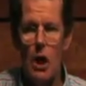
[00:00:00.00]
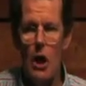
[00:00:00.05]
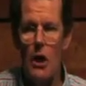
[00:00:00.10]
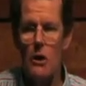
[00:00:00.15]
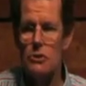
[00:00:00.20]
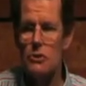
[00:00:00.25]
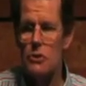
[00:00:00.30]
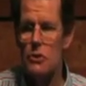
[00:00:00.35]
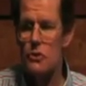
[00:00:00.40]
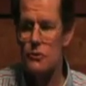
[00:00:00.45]

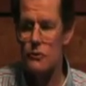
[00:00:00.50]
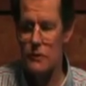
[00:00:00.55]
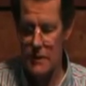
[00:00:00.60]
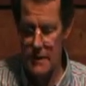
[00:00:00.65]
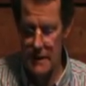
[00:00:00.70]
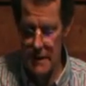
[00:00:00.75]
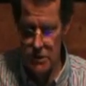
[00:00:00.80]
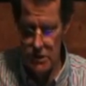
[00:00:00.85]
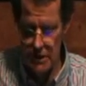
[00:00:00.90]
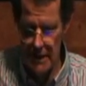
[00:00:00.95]
largest
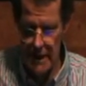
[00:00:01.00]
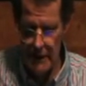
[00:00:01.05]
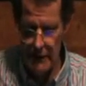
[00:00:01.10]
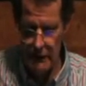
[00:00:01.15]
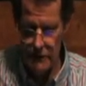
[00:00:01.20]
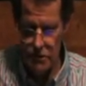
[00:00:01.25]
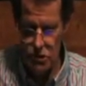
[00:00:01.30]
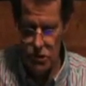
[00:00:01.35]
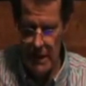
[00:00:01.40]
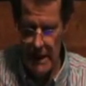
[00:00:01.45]
strategic
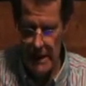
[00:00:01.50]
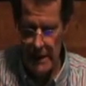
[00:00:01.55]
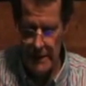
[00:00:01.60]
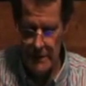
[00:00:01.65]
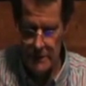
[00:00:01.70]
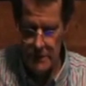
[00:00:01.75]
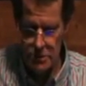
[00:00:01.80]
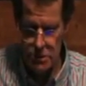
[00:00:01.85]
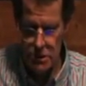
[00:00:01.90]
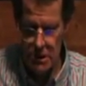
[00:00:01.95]
health
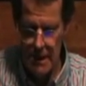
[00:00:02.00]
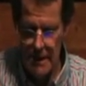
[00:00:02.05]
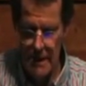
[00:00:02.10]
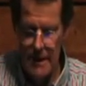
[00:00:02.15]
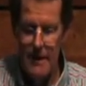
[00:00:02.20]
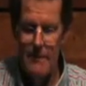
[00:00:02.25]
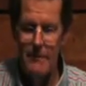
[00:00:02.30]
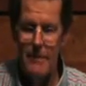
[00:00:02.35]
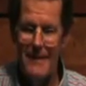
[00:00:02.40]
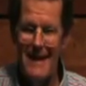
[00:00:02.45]
challenge.
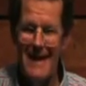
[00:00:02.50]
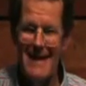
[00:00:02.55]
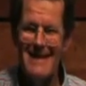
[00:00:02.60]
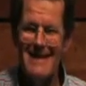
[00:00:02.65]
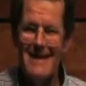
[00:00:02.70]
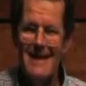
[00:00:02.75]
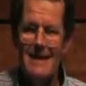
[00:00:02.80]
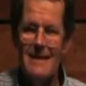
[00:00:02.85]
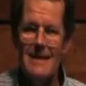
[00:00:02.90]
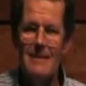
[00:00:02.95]
But
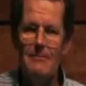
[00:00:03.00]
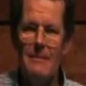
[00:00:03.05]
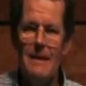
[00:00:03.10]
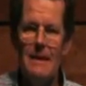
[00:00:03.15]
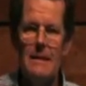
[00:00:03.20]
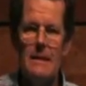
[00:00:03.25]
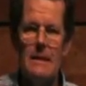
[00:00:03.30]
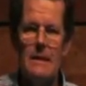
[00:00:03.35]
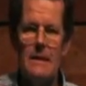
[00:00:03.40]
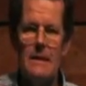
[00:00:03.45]
that doesn't mean to